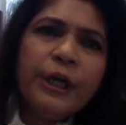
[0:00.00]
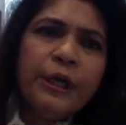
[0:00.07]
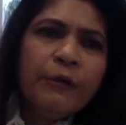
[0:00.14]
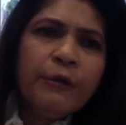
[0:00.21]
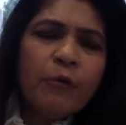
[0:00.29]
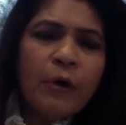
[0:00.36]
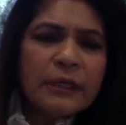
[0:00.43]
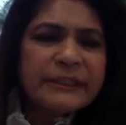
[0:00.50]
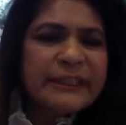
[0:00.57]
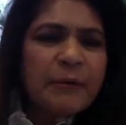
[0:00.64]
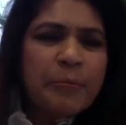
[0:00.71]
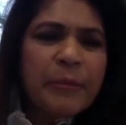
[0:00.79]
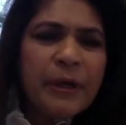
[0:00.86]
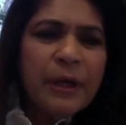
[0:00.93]
a
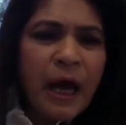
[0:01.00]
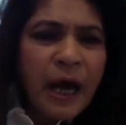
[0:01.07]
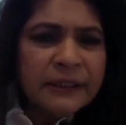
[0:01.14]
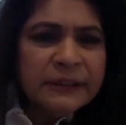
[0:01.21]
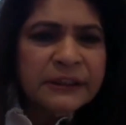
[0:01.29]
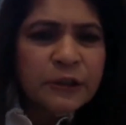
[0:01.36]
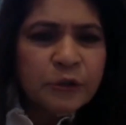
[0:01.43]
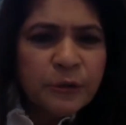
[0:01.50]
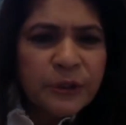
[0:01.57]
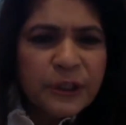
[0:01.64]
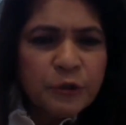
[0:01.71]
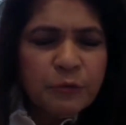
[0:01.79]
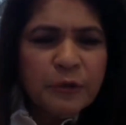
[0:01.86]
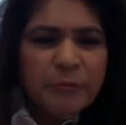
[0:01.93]
simple answer to
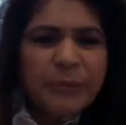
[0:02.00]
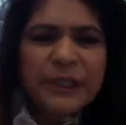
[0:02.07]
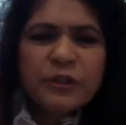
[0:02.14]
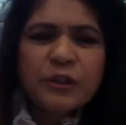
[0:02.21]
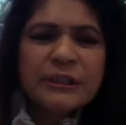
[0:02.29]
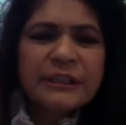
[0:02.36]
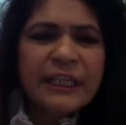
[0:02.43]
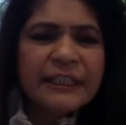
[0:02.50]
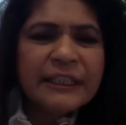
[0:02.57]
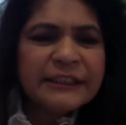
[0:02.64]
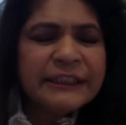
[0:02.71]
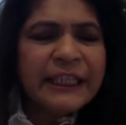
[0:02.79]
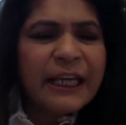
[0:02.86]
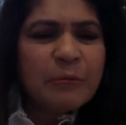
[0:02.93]
this would be, just
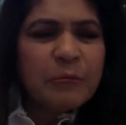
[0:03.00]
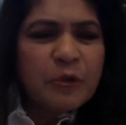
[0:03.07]
let's take